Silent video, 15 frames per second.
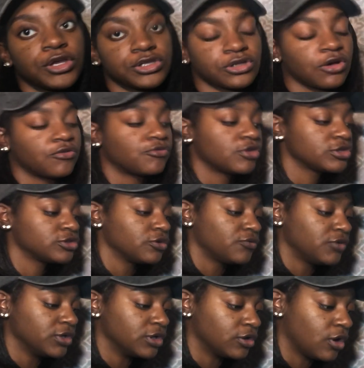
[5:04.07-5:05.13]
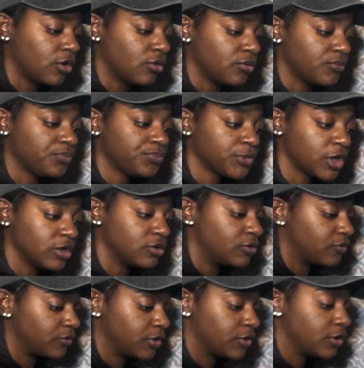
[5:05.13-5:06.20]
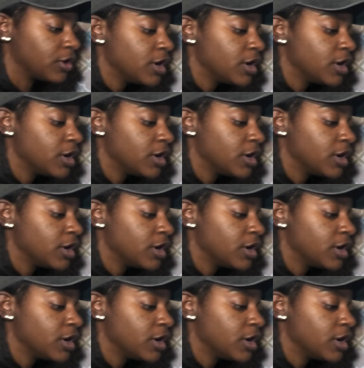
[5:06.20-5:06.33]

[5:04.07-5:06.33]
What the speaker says: gonna force your feet to go a little further.